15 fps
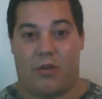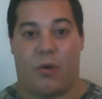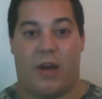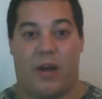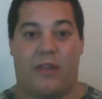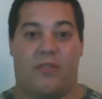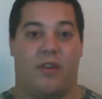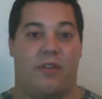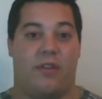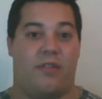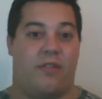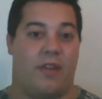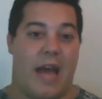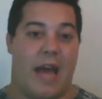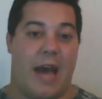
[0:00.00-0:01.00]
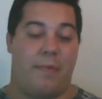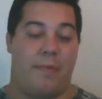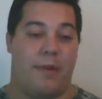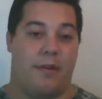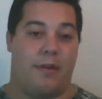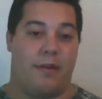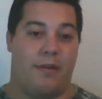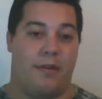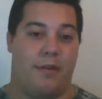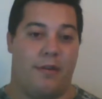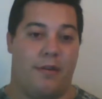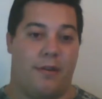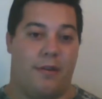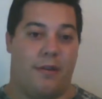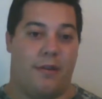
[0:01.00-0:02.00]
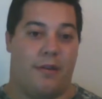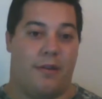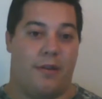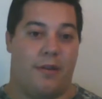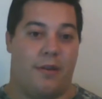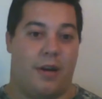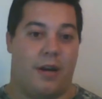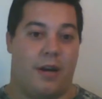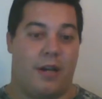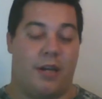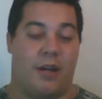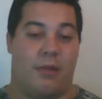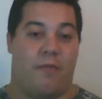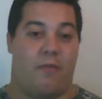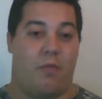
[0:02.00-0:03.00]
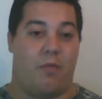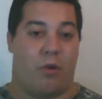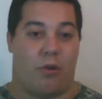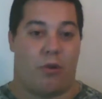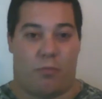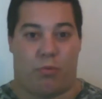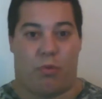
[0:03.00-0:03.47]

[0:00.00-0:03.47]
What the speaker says: questions that happened a year before,